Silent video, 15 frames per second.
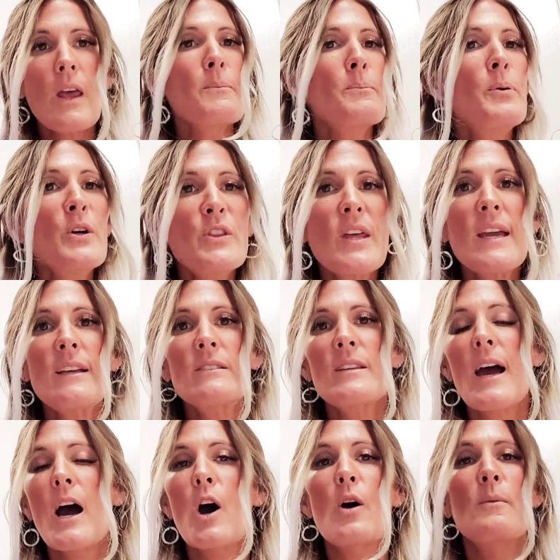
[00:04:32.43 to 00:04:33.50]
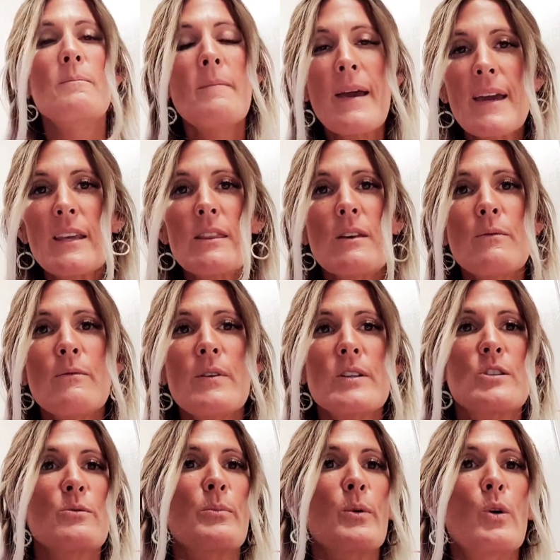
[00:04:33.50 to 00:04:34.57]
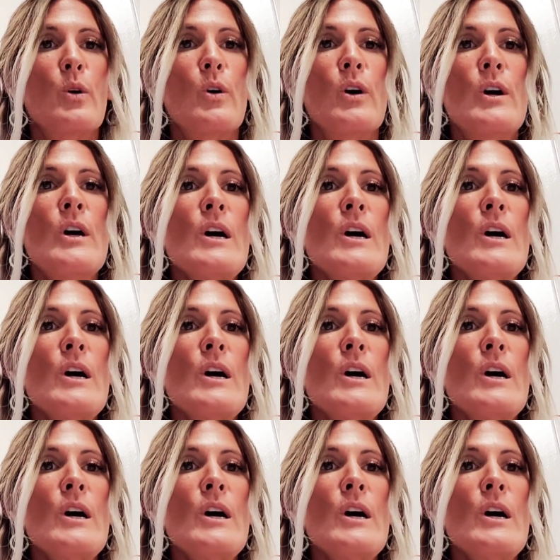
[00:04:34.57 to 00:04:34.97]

Put things out. Make them visible.